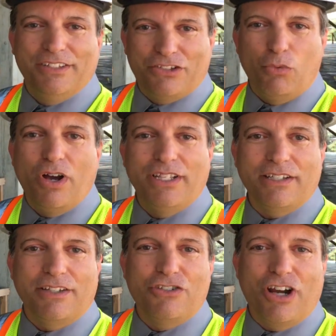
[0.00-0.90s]
is the one
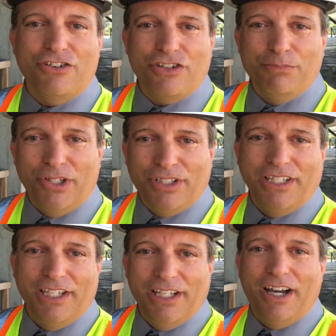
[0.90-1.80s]
that's in charge of
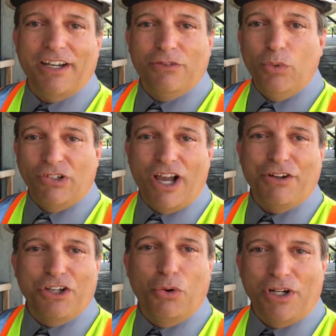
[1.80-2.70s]
building the uh, Will
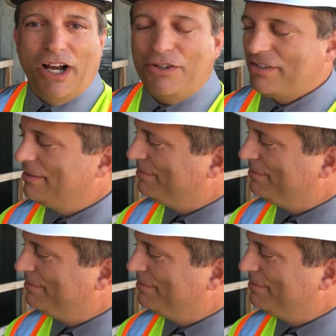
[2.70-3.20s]
County Courthouse.